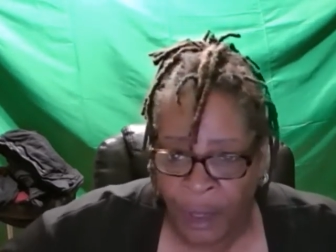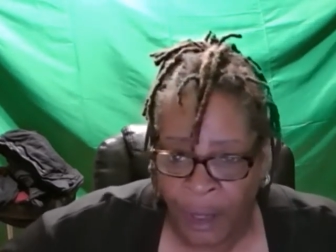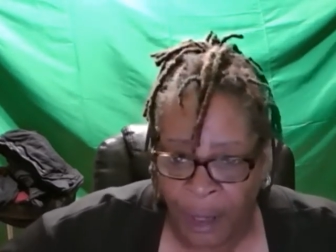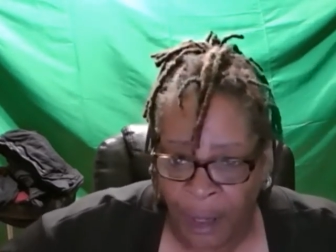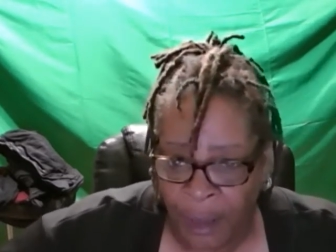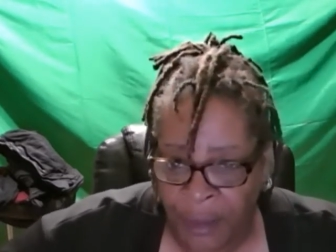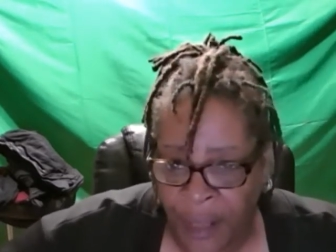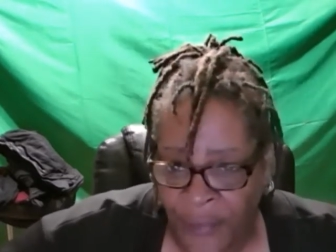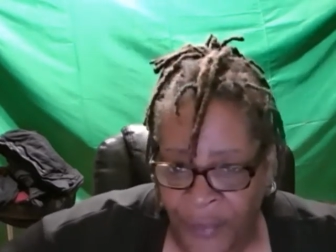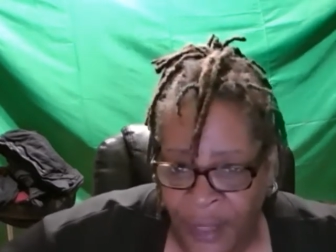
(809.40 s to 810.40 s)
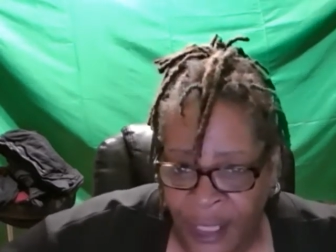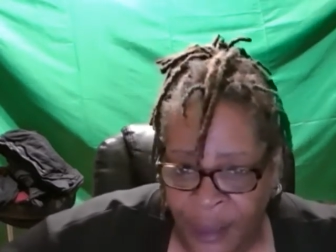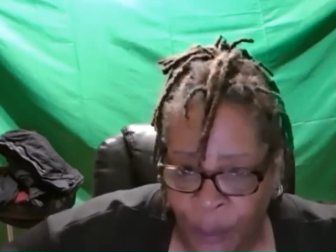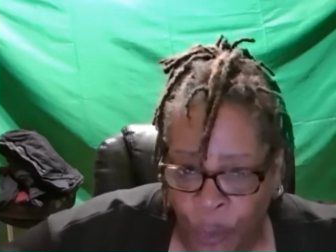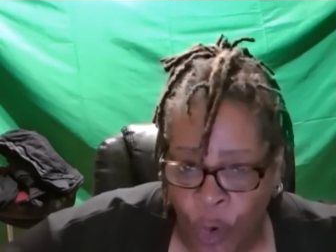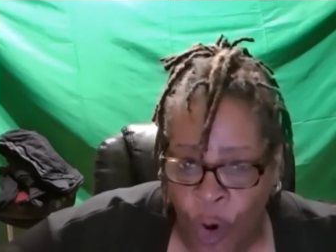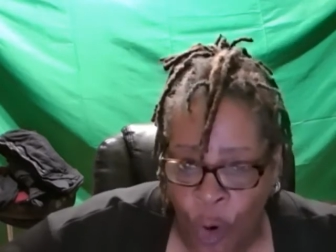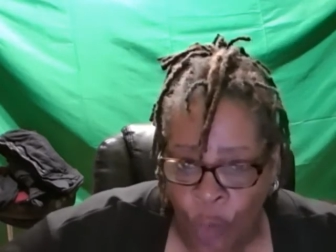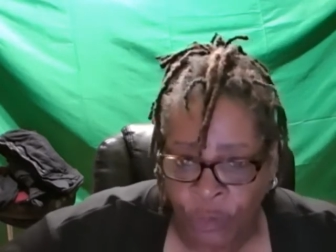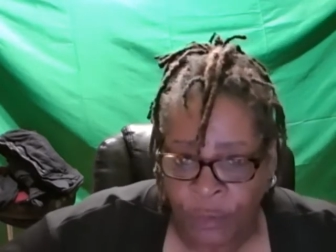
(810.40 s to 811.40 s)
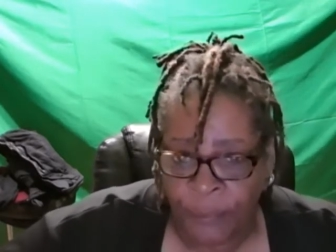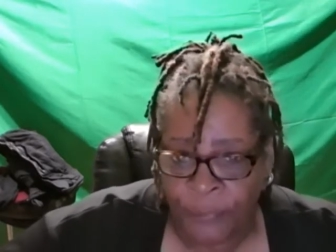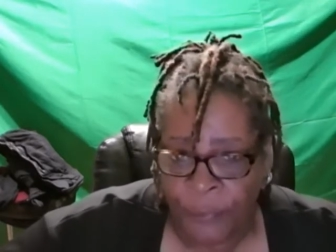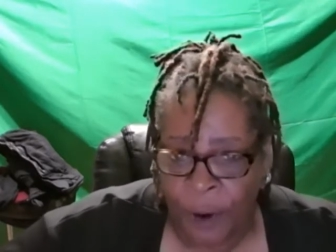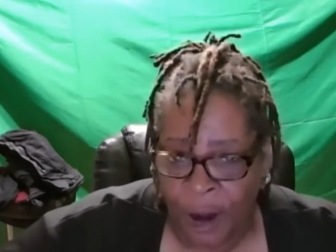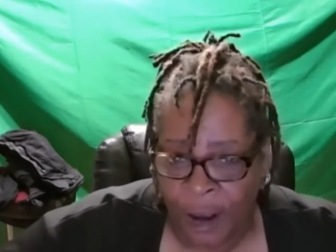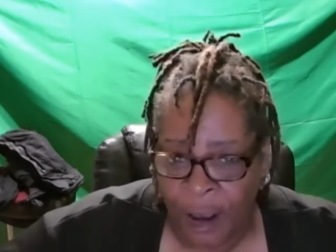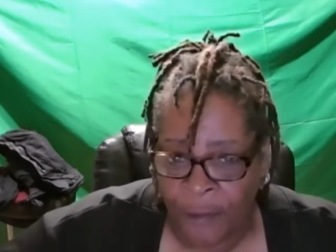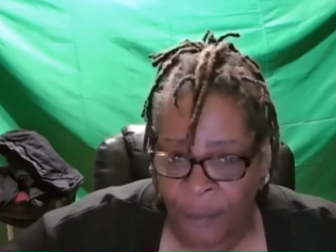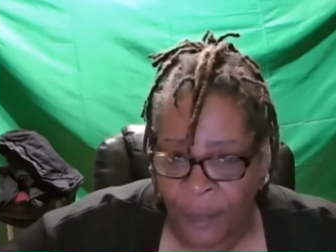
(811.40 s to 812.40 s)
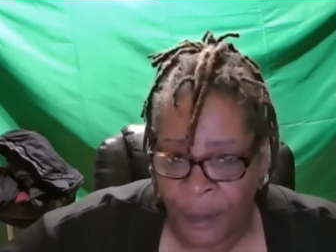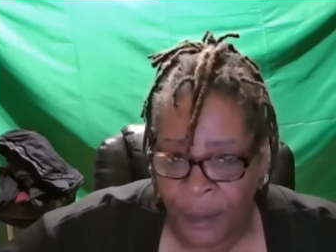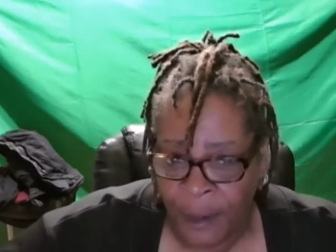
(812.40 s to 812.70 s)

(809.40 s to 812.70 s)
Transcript: Uh, uh, nothing is more wholesome for our government,